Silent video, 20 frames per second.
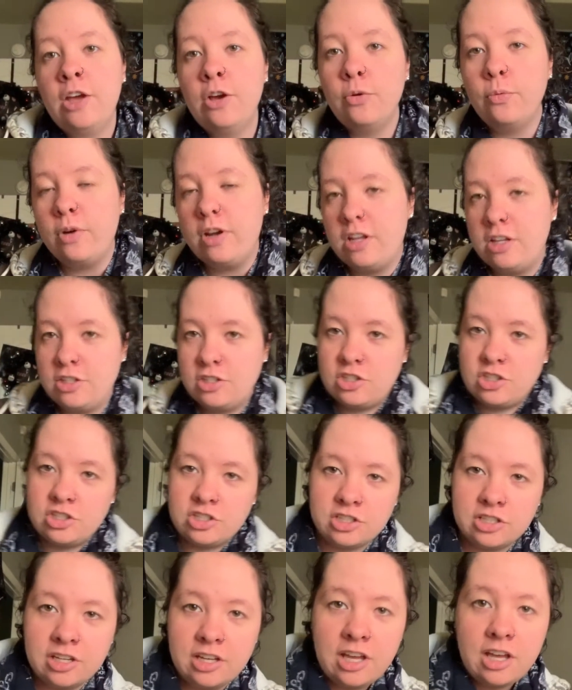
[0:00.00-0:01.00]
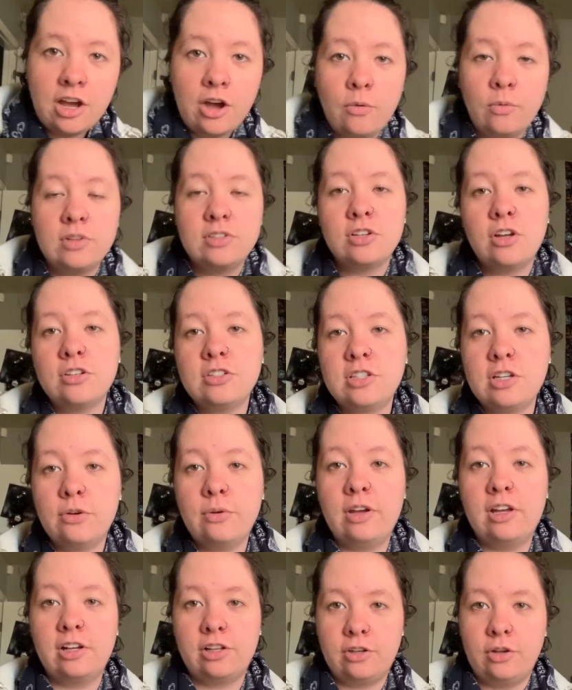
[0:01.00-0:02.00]
which was also
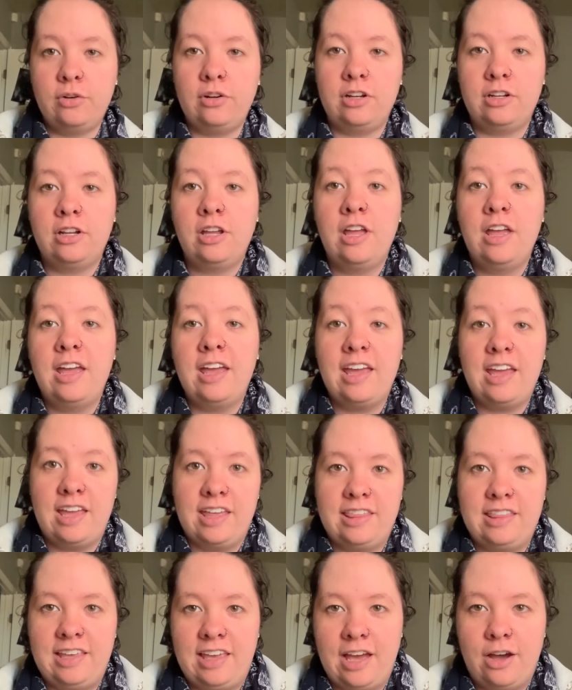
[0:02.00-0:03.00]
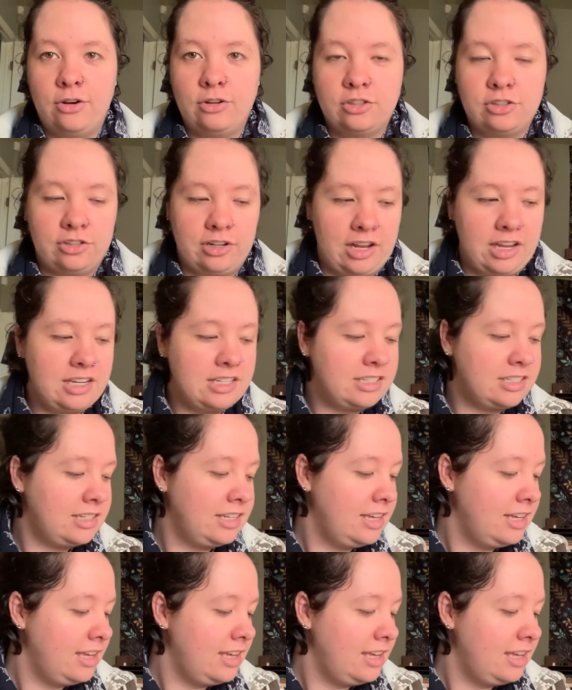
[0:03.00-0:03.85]
included in the OwlCrate.